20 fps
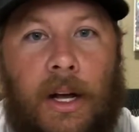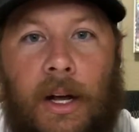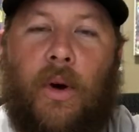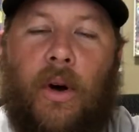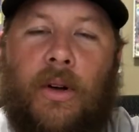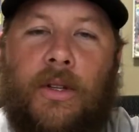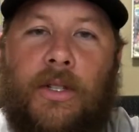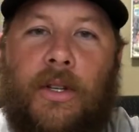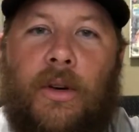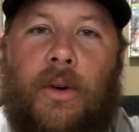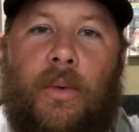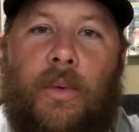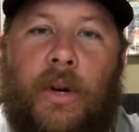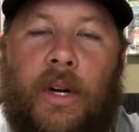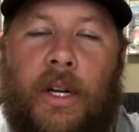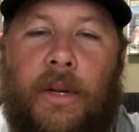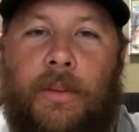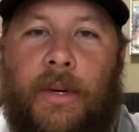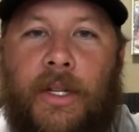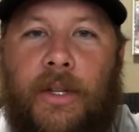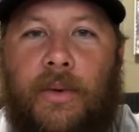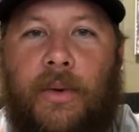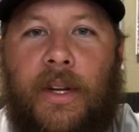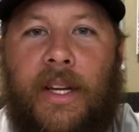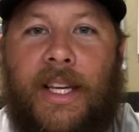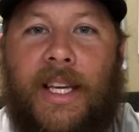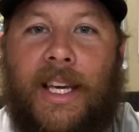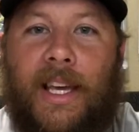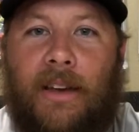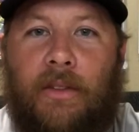Also, we're going to be doing
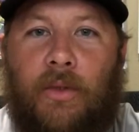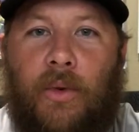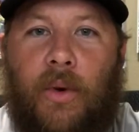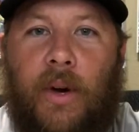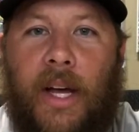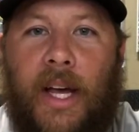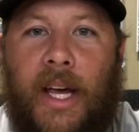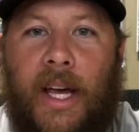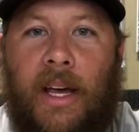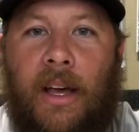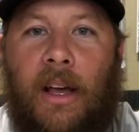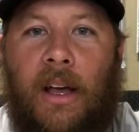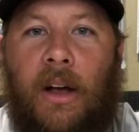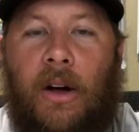a giveaway.